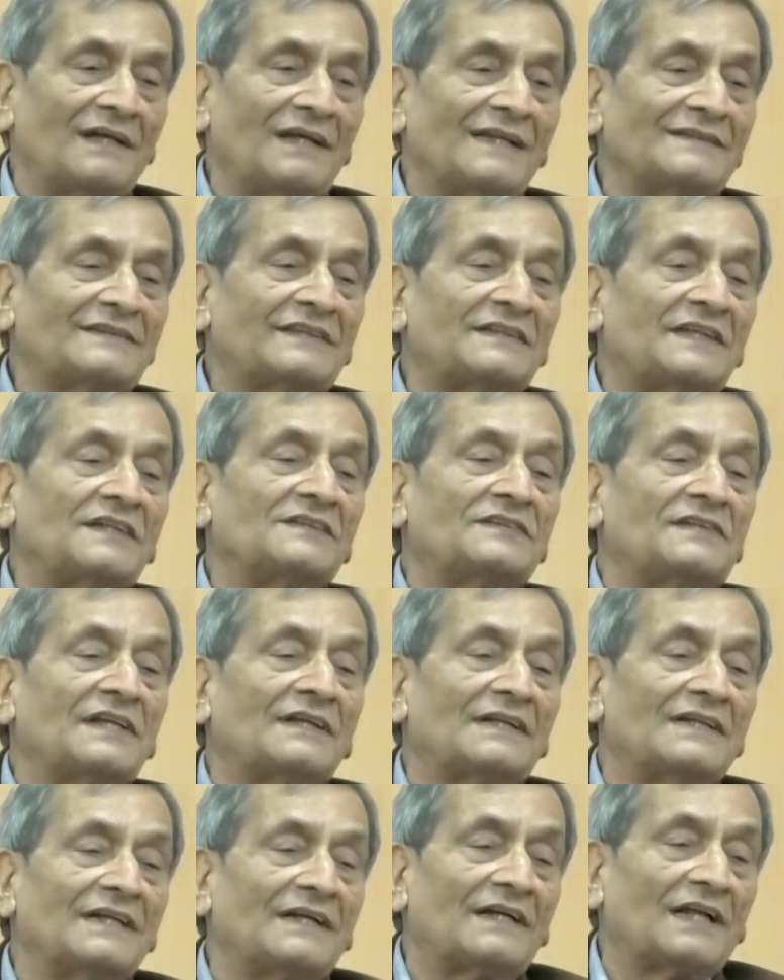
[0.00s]
unless it is
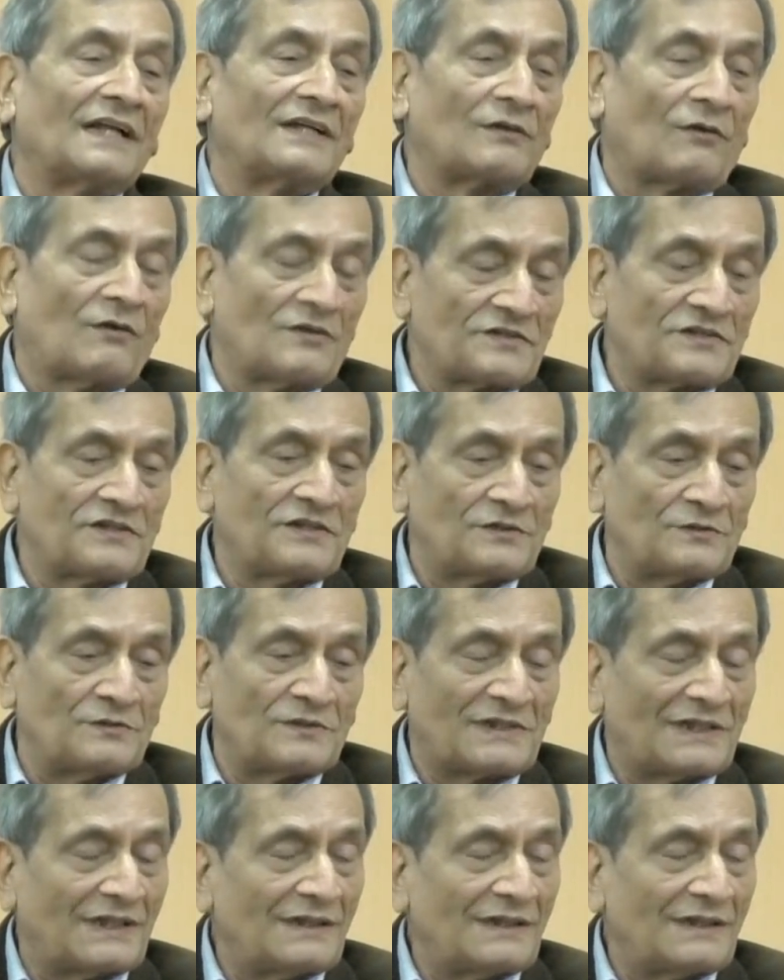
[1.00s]
declared unconstitutional.